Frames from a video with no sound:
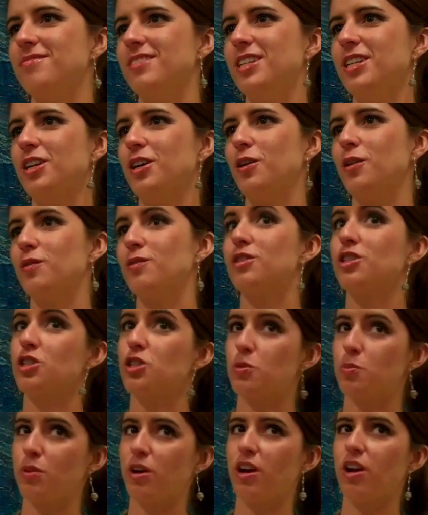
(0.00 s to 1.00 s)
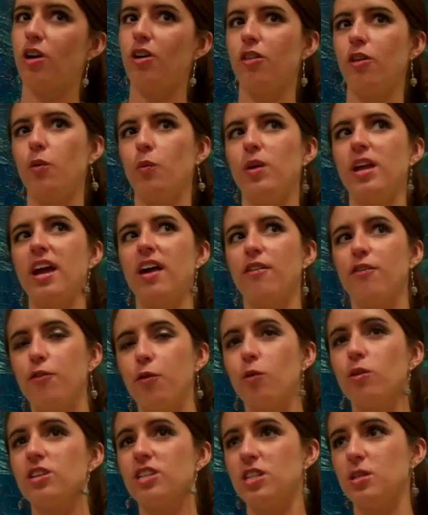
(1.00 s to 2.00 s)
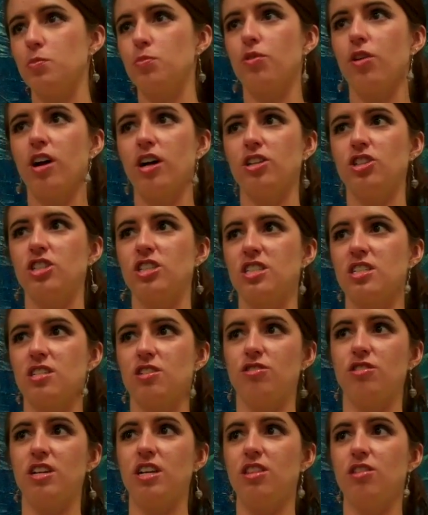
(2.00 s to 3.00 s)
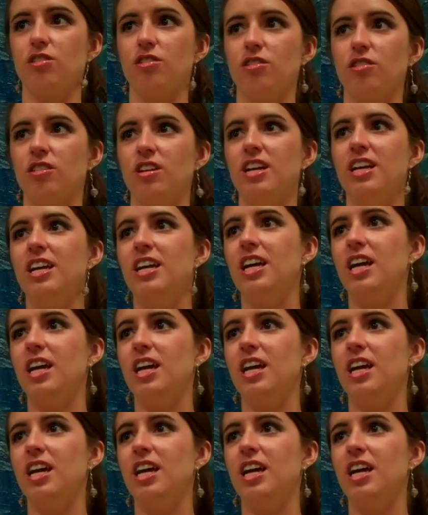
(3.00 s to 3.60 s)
you know, to spread. Although we have 14 projects that are either